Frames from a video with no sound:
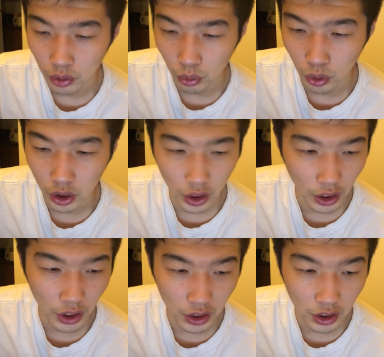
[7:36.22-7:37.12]

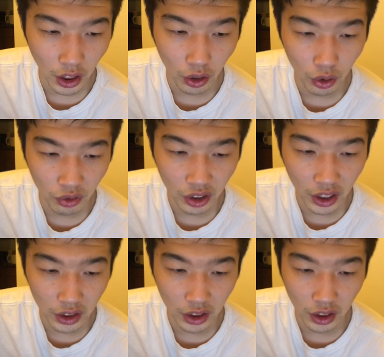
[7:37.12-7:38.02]
working and style of
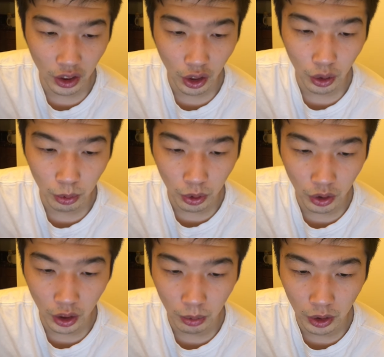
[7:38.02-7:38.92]
dancing. It helps to
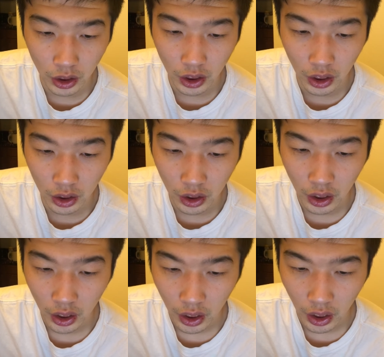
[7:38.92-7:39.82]
keep the young
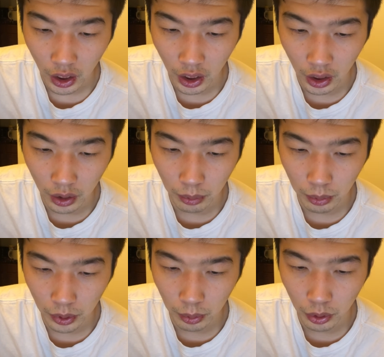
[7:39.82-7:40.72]

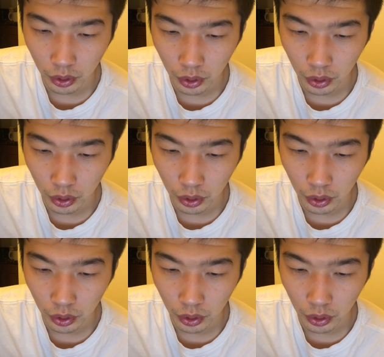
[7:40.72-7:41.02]
people